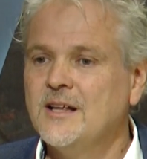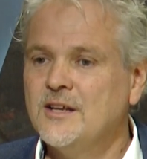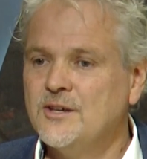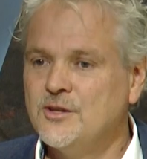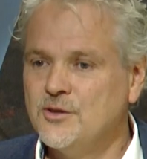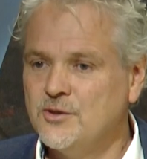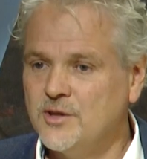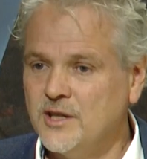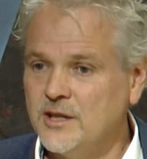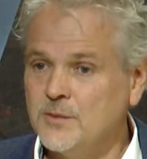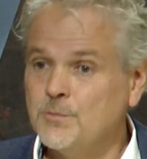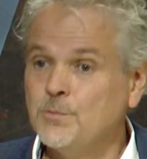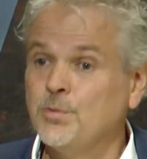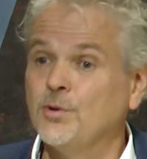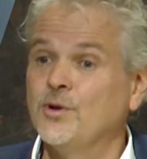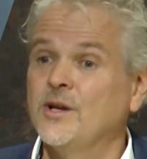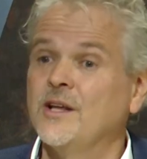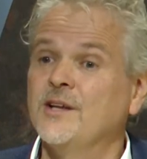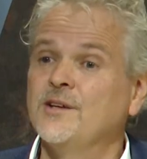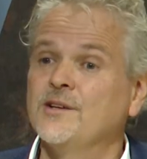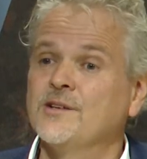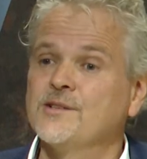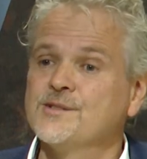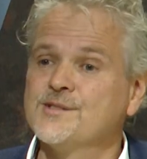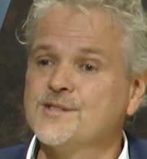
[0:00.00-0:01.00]
You need
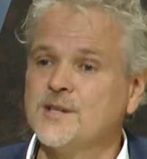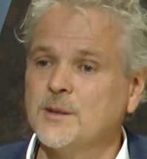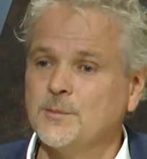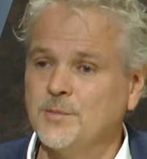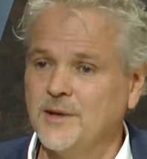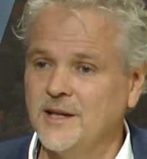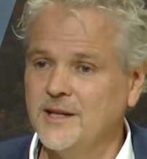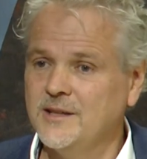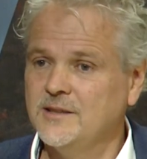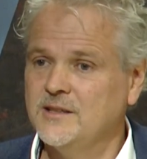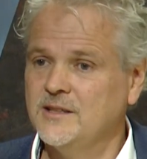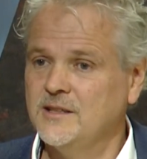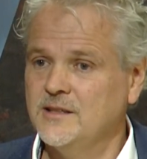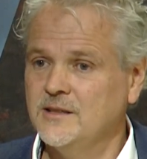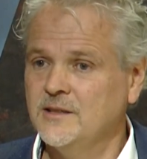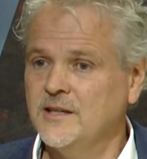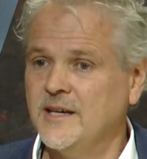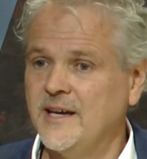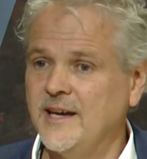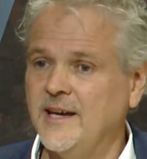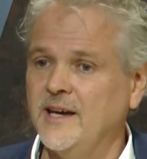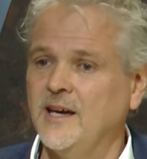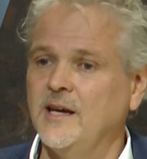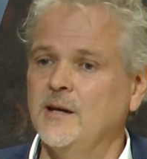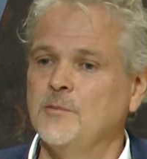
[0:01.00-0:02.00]
political stability,
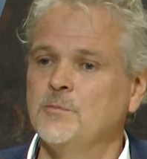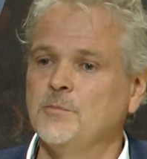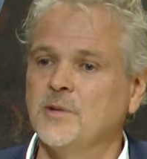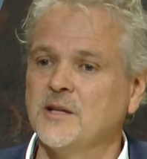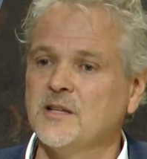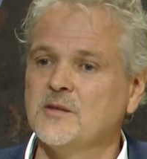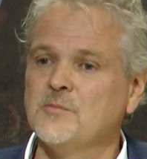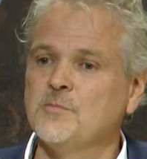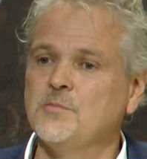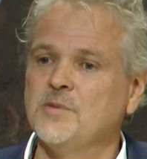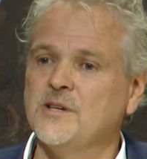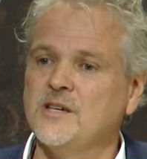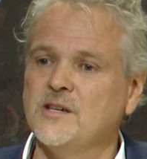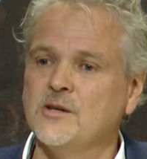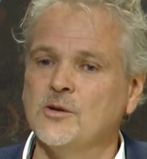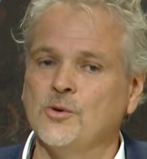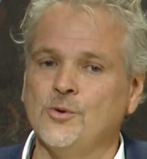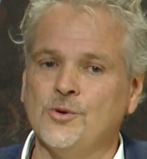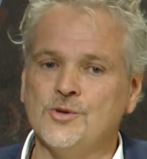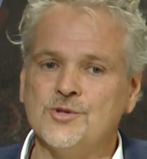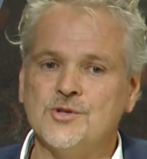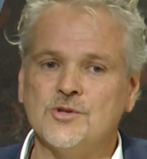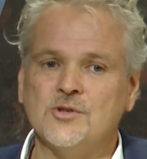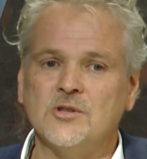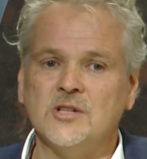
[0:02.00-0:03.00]
A, but B,
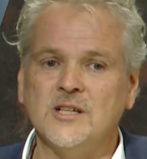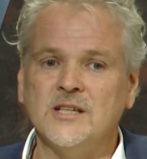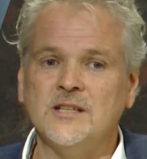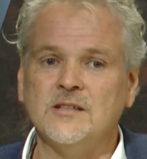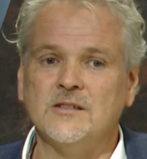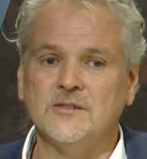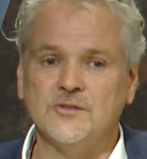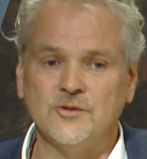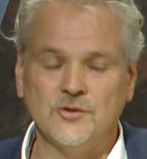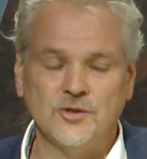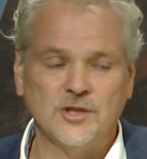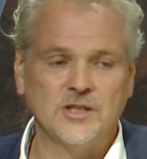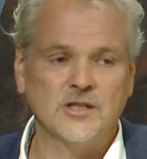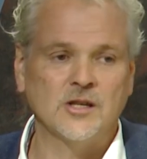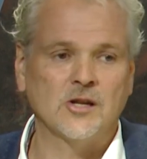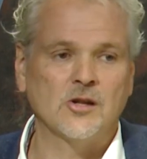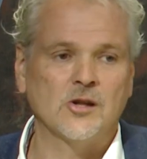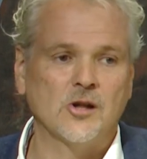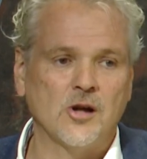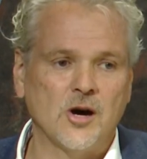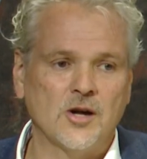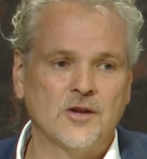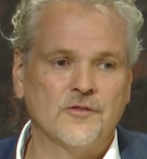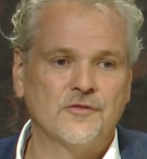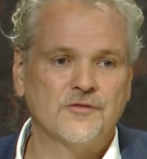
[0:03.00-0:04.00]
also you need a
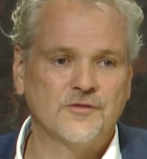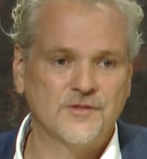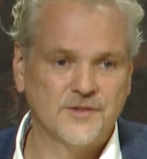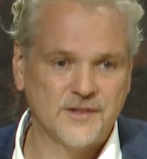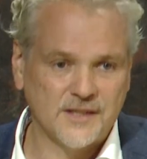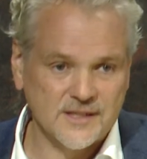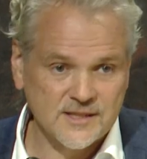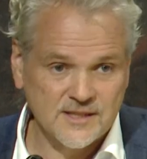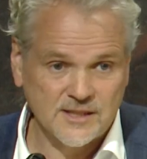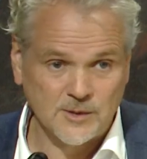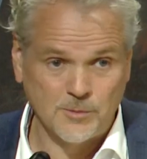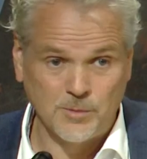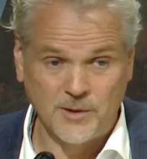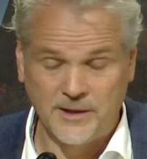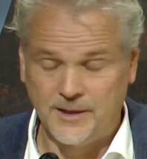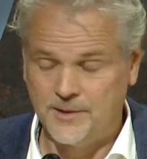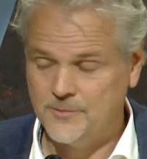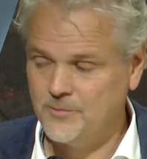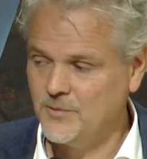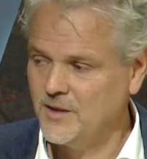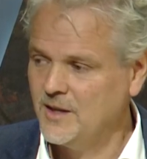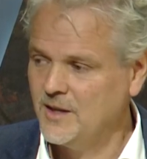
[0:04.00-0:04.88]
lot of discipline.